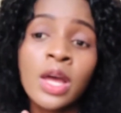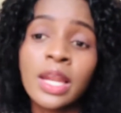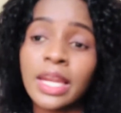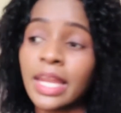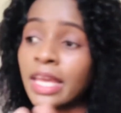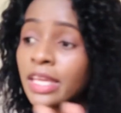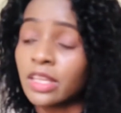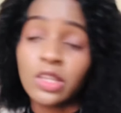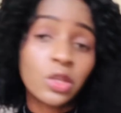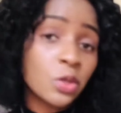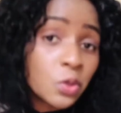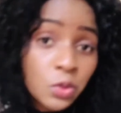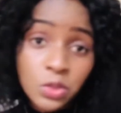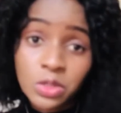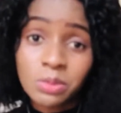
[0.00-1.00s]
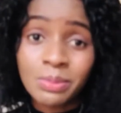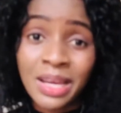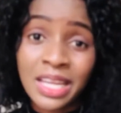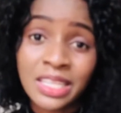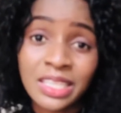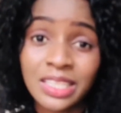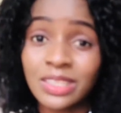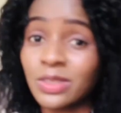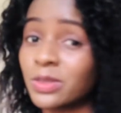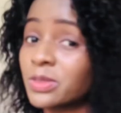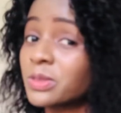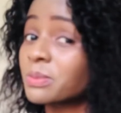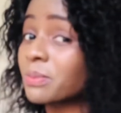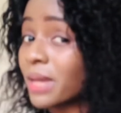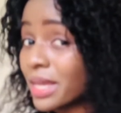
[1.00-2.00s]
like huge money,
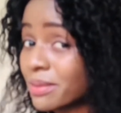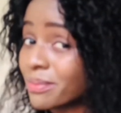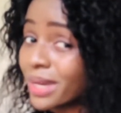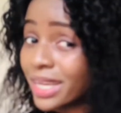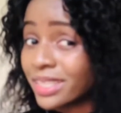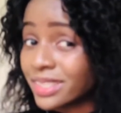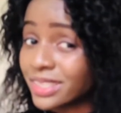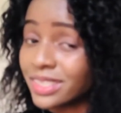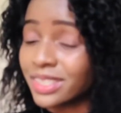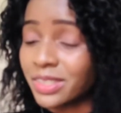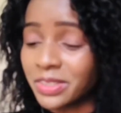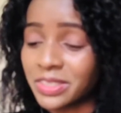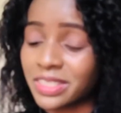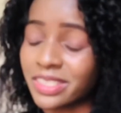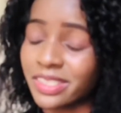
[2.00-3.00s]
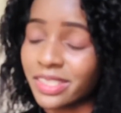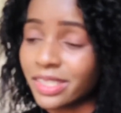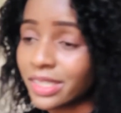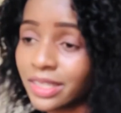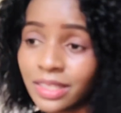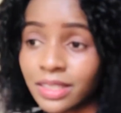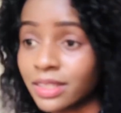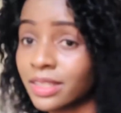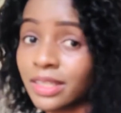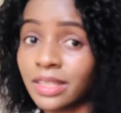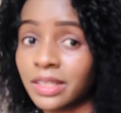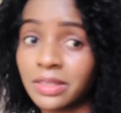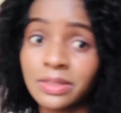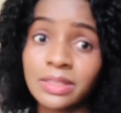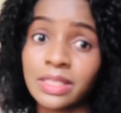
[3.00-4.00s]
not my money, because
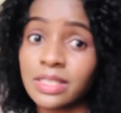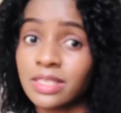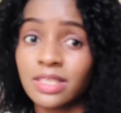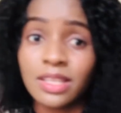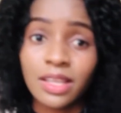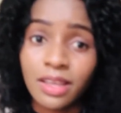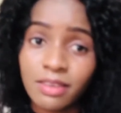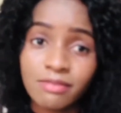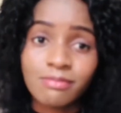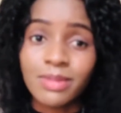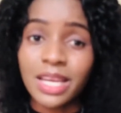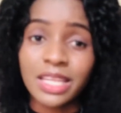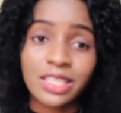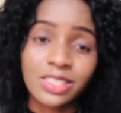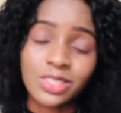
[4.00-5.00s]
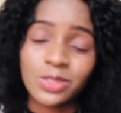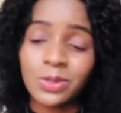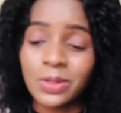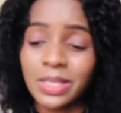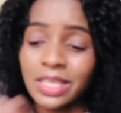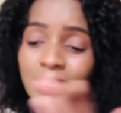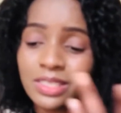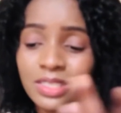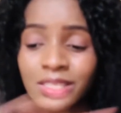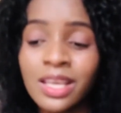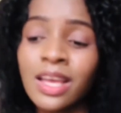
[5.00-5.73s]
girl doesn't have money. So yes,